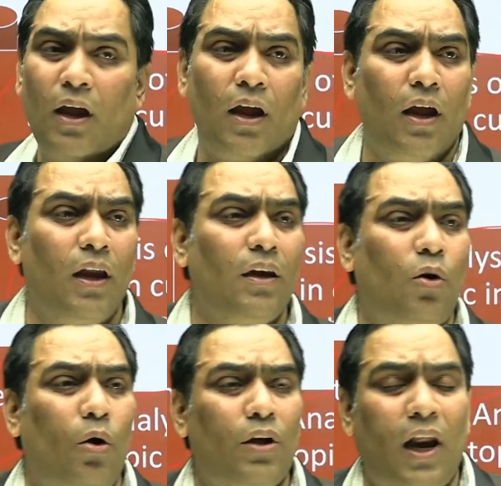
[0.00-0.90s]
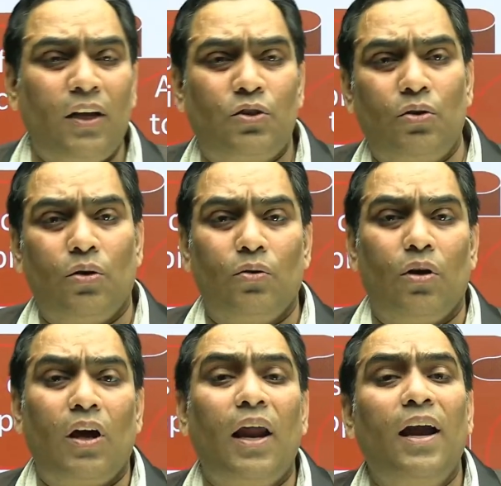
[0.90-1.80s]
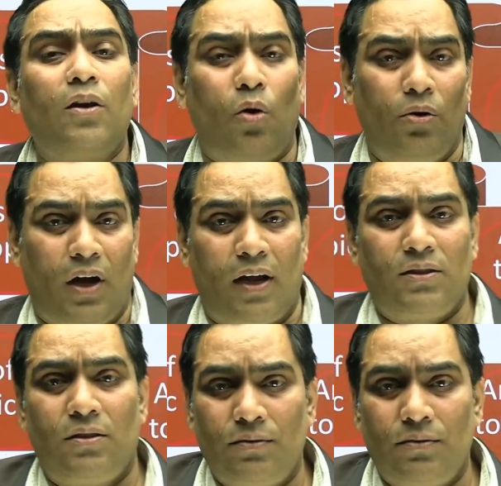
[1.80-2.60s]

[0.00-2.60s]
in context, current context.